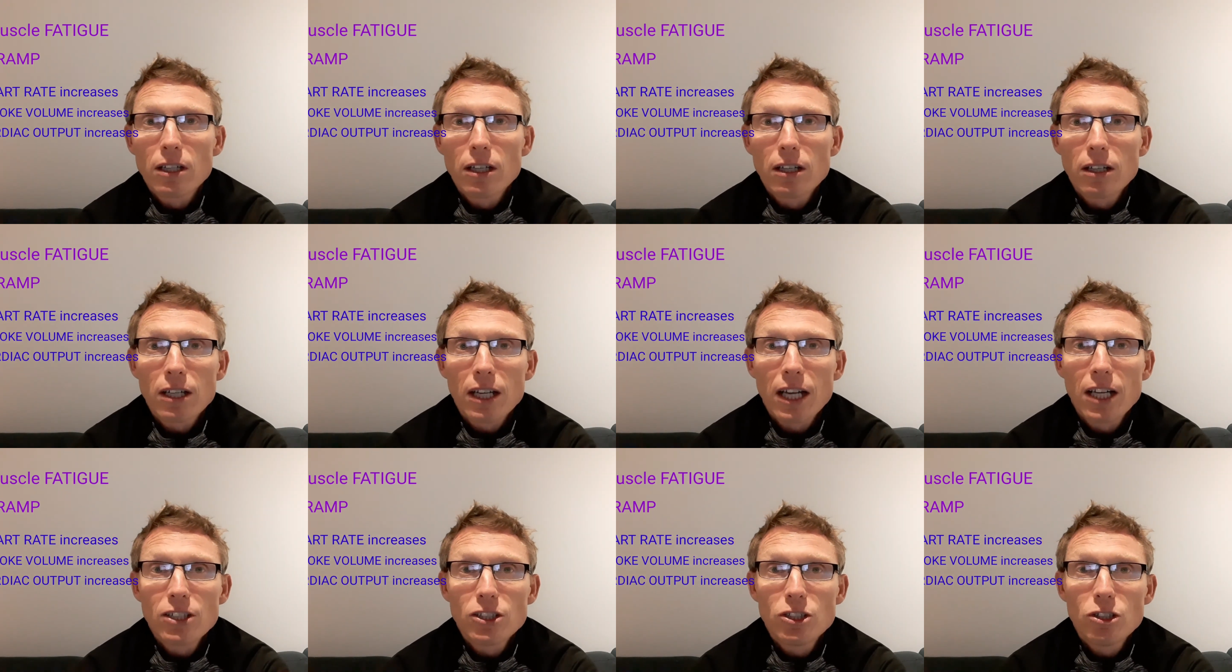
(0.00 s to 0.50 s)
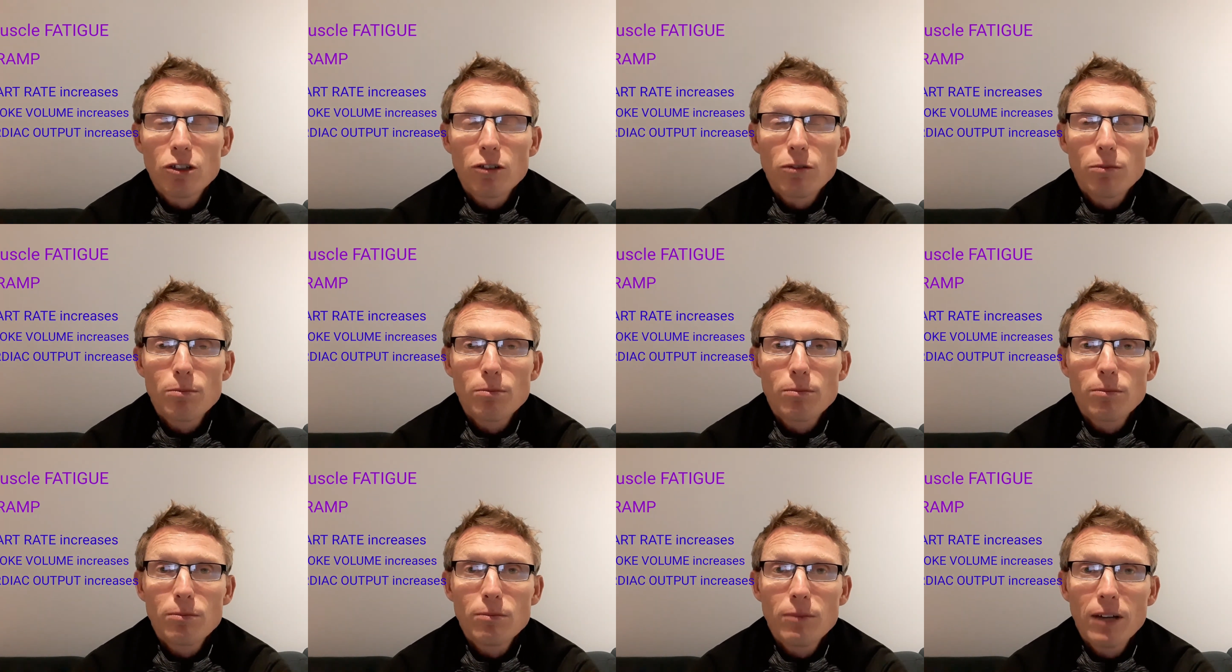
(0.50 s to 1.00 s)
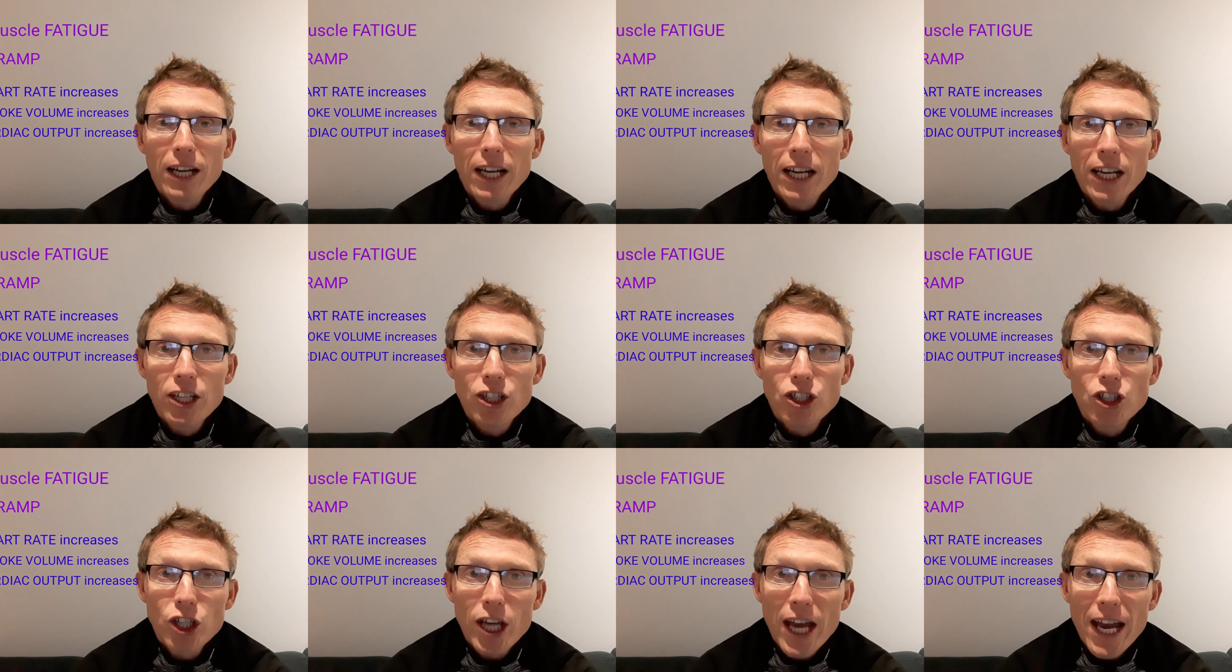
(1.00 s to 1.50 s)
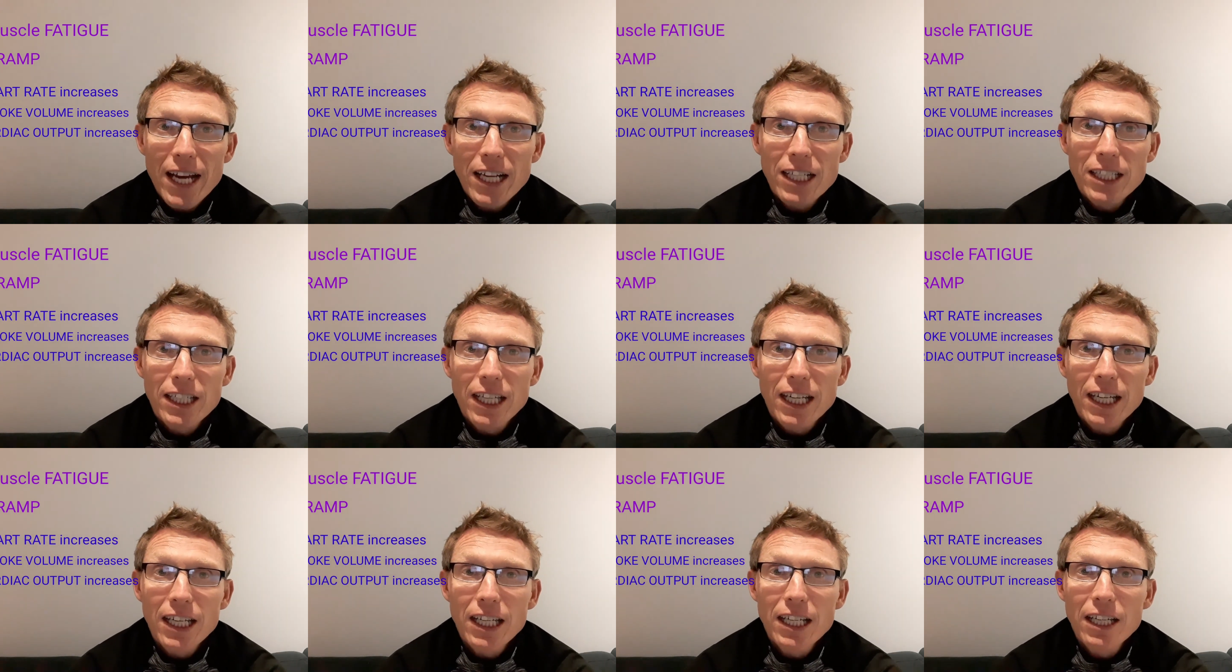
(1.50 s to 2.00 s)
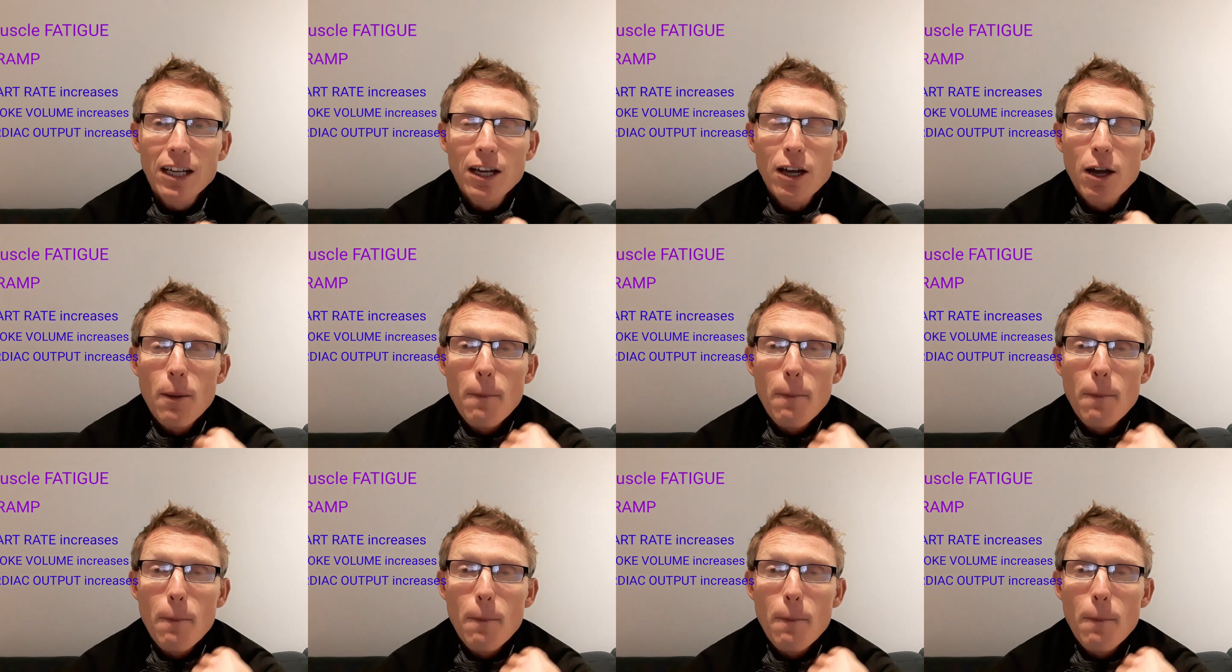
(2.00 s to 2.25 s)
Okay, so you're ejecting